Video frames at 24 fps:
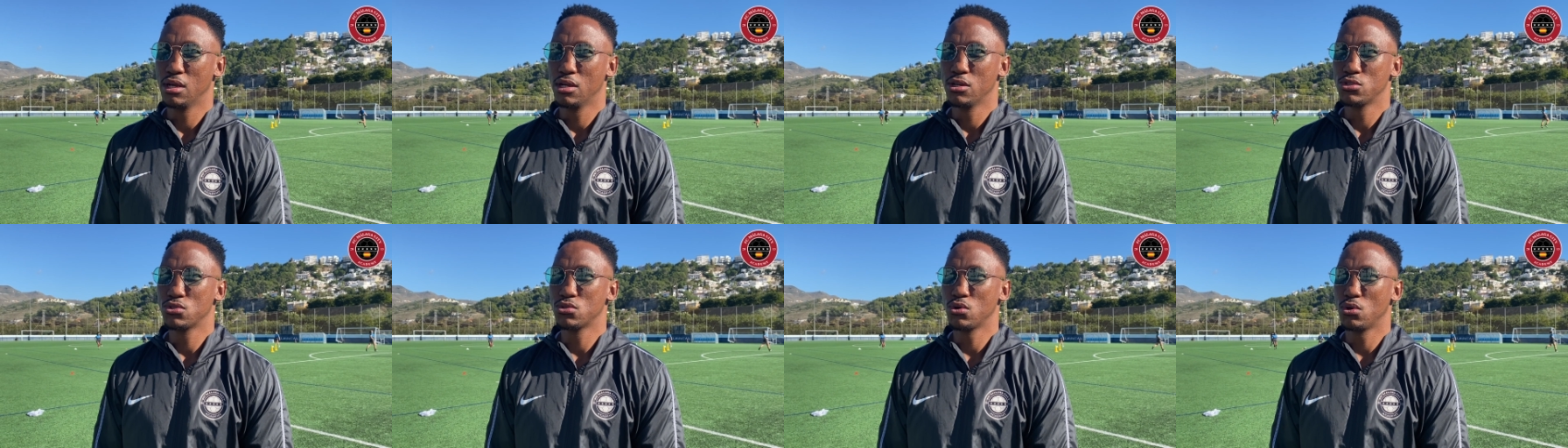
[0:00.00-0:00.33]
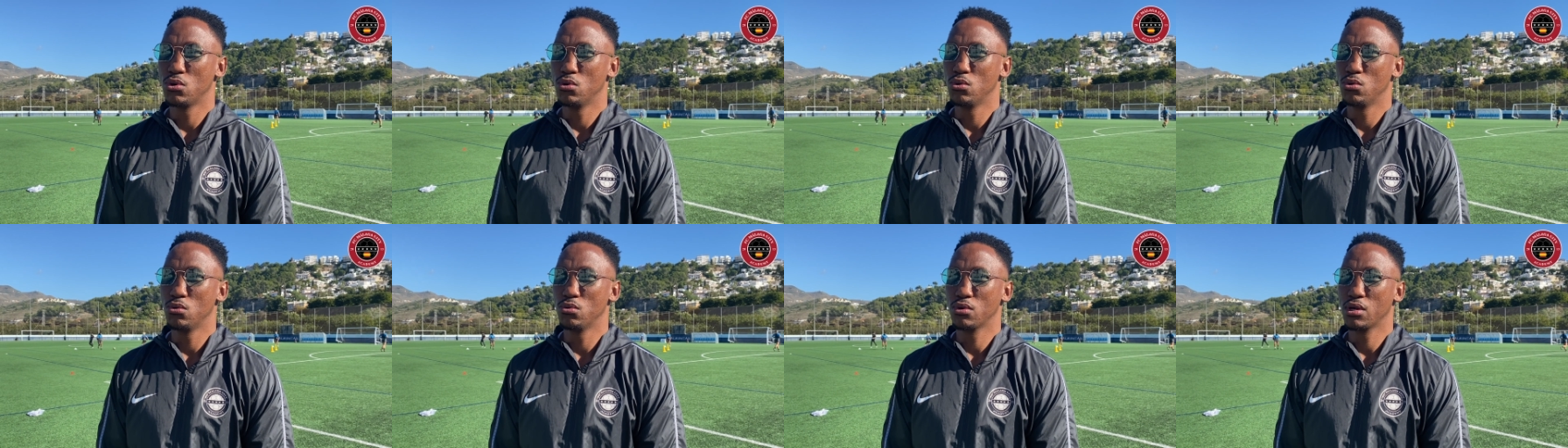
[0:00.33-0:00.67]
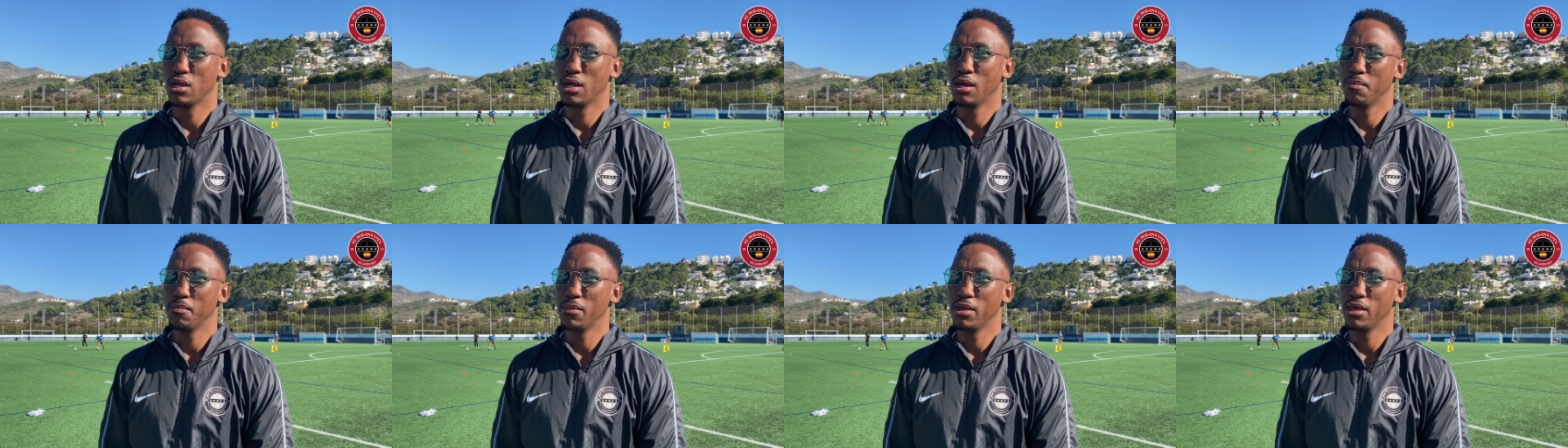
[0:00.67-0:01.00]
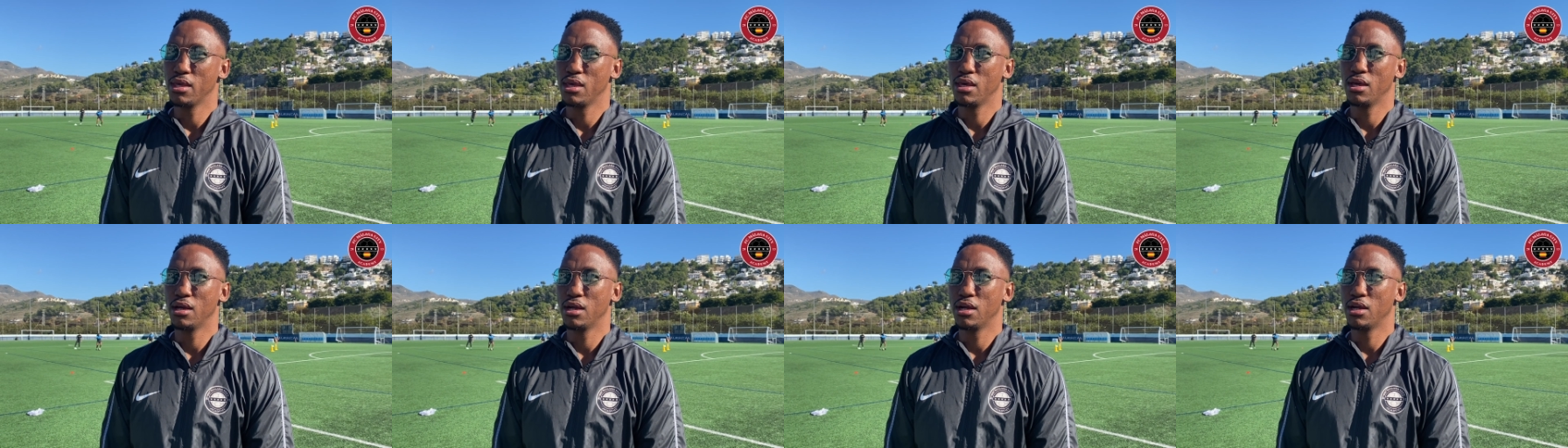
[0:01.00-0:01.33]
So
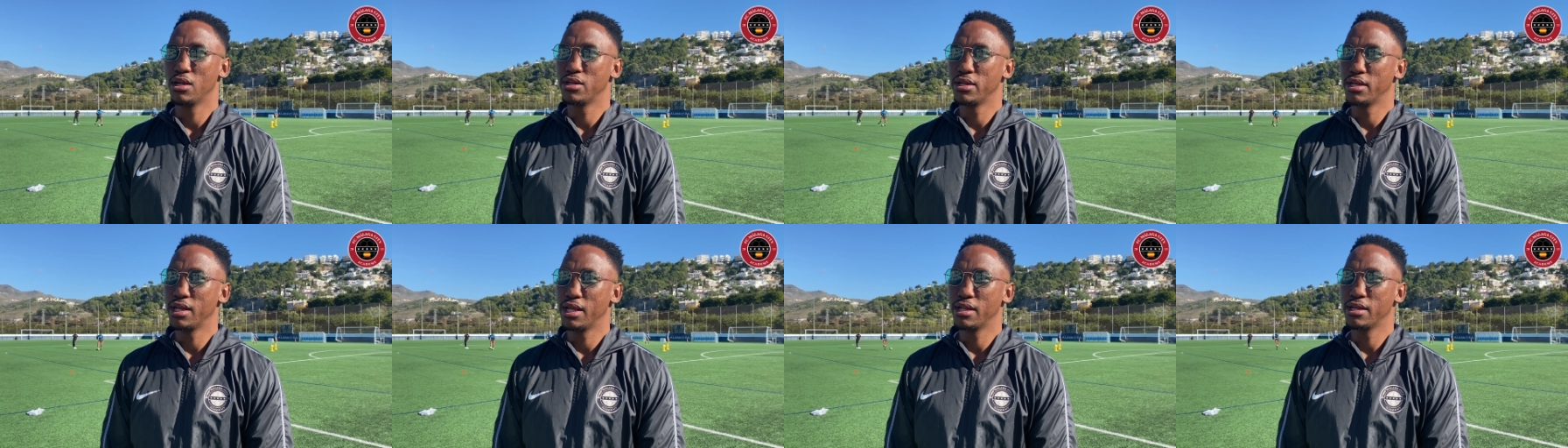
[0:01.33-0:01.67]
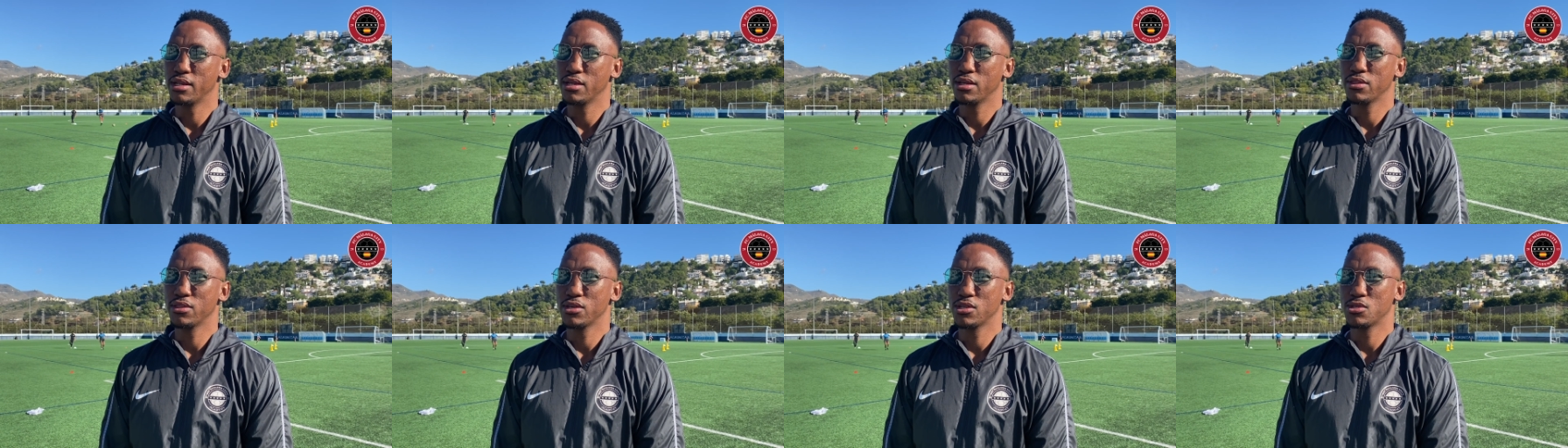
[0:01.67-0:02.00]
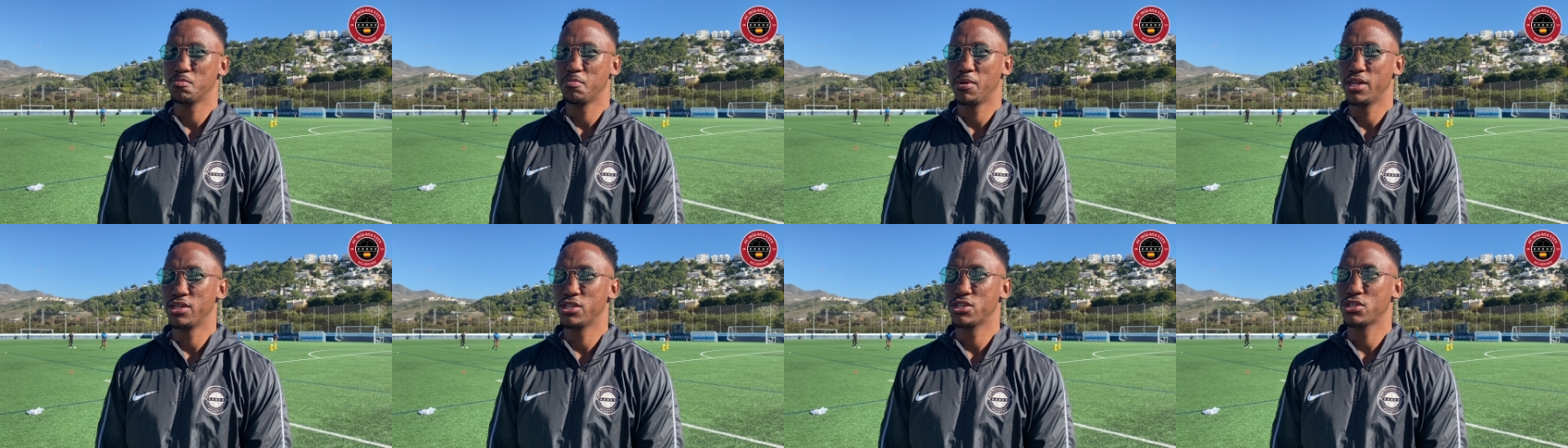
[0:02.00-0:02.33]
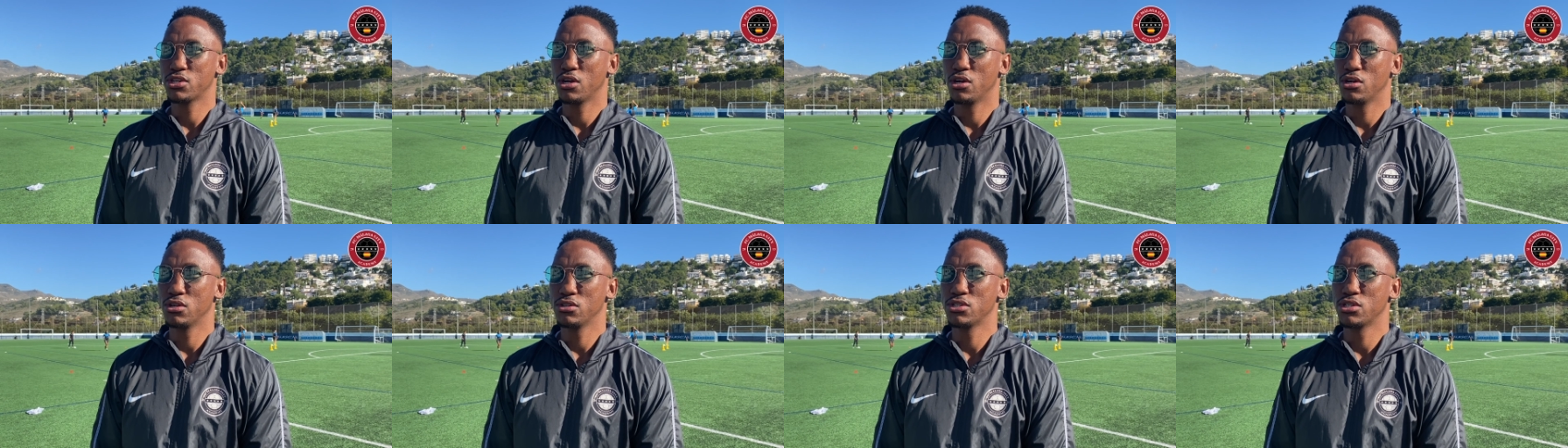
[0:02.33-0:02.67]
coming here and learning the Spanish
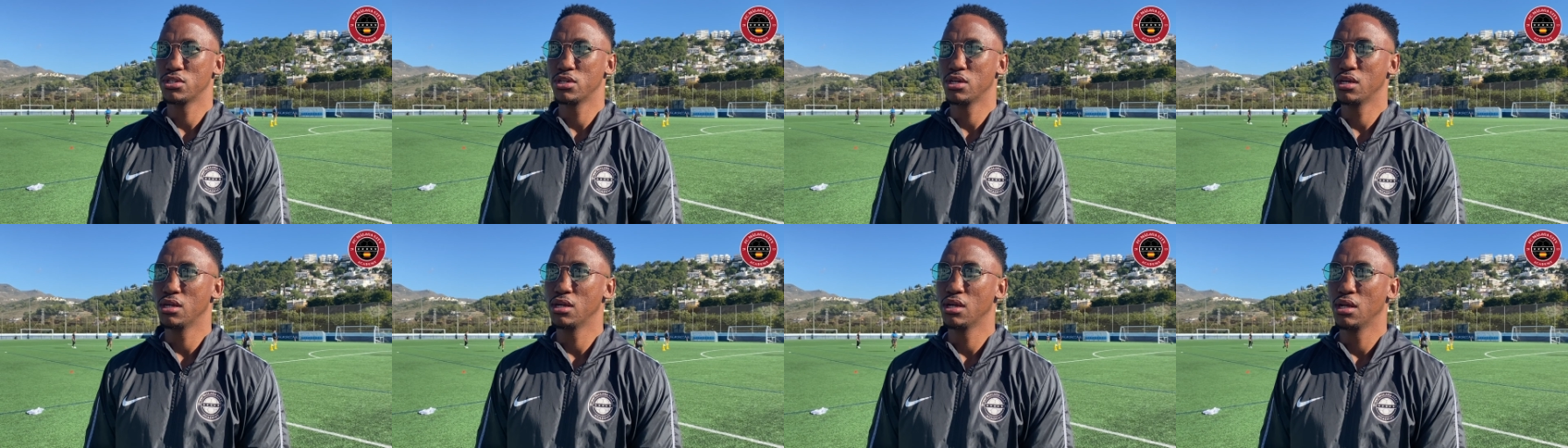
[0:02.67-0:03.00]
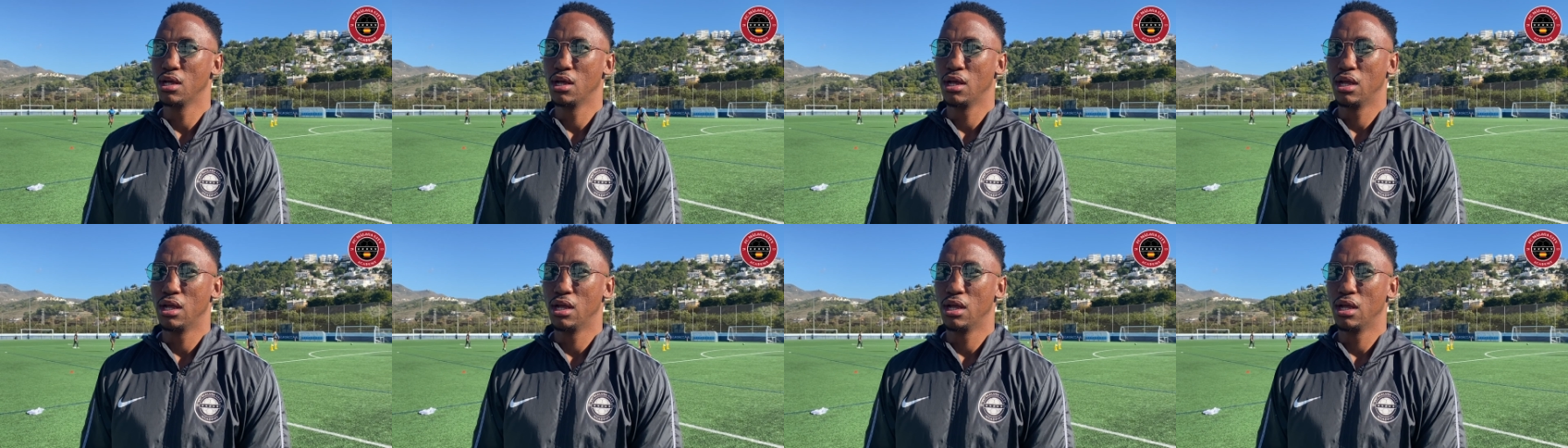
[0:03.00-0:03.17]
culture,